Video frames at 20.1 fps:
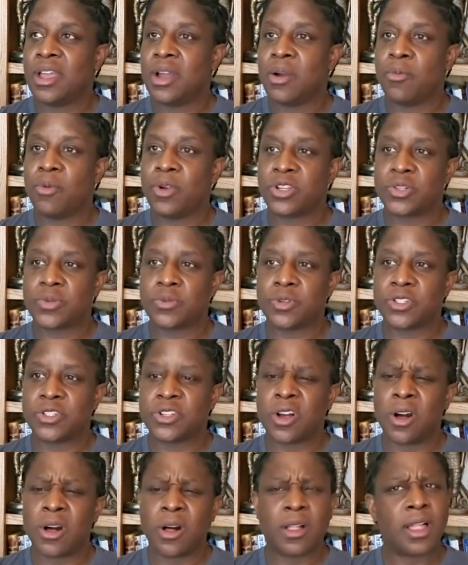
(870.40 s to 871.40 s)
which was
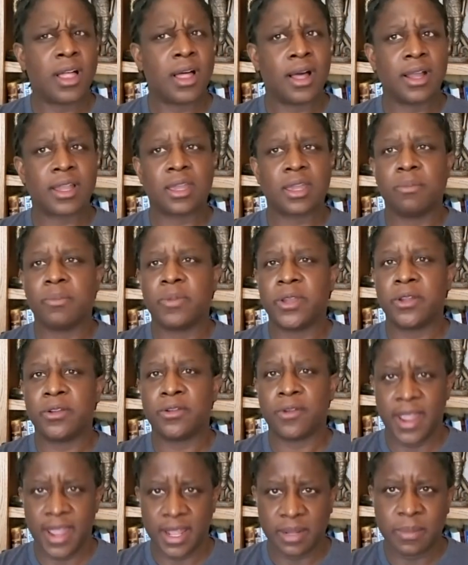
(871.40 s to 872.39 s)
all uh,
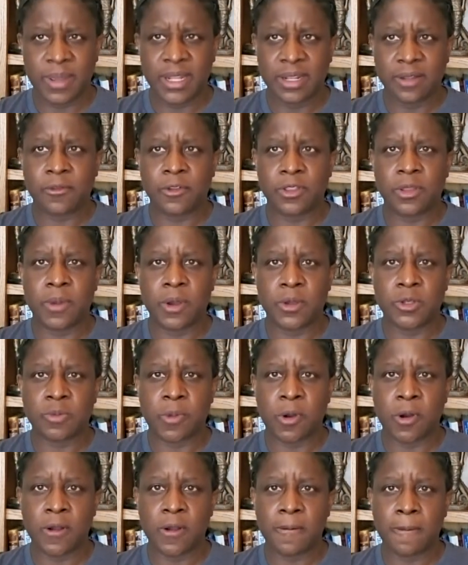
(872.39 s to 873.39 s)
computer animated for the most
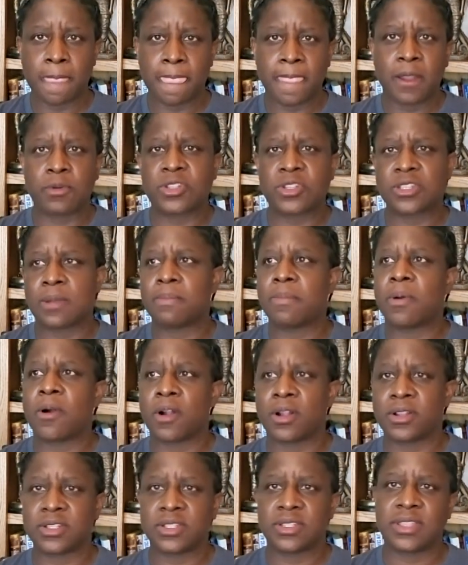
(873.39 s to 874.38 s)
part. There were some
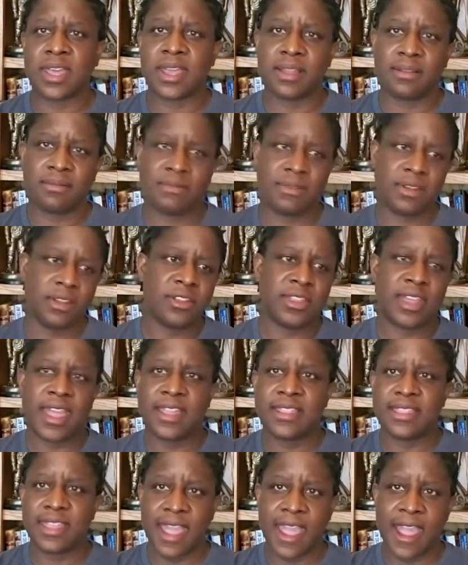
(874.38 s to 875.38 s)
parts that you know they
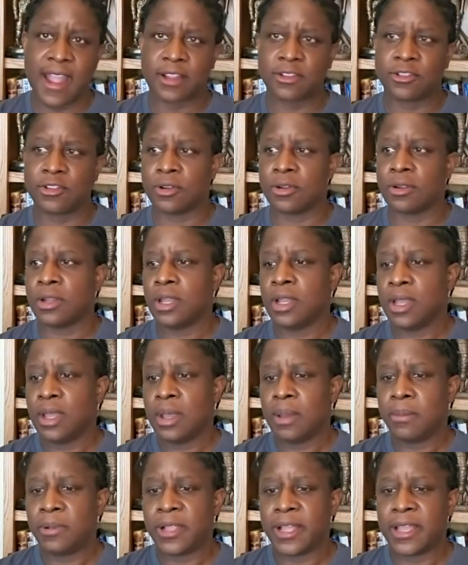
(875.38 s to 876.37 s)
had the actor
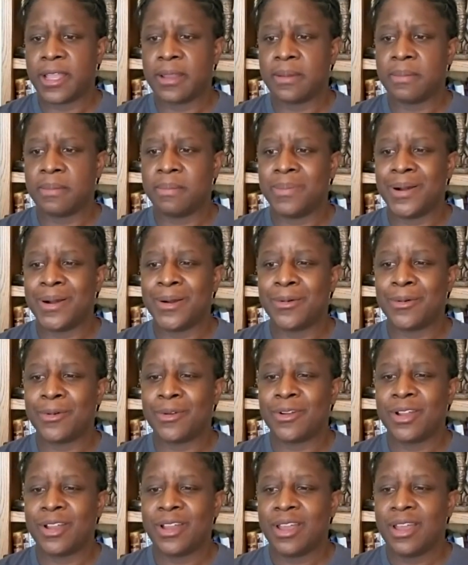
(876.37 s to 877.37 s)
playing, but
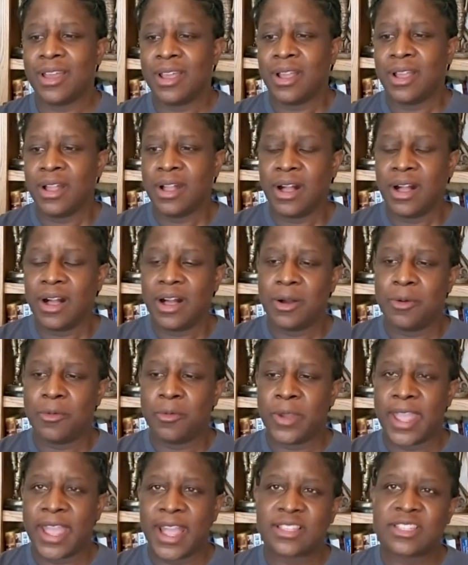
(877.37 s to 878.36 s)

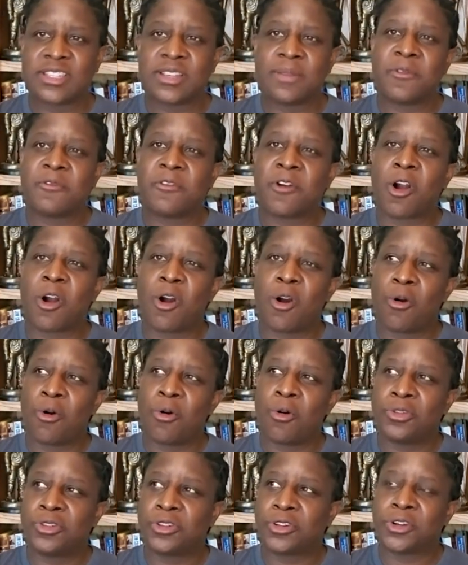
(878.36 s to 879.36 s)
we had some of our
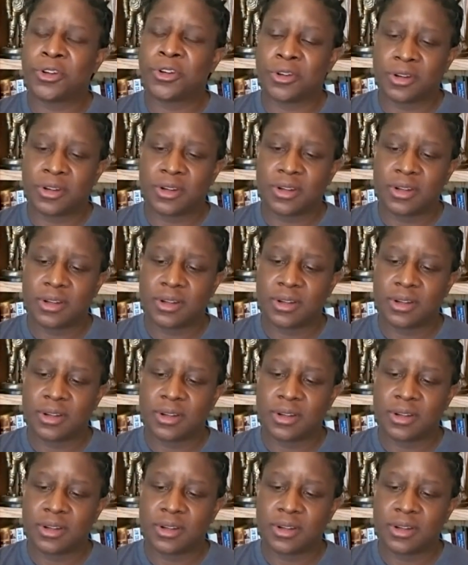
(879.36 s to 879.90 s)
older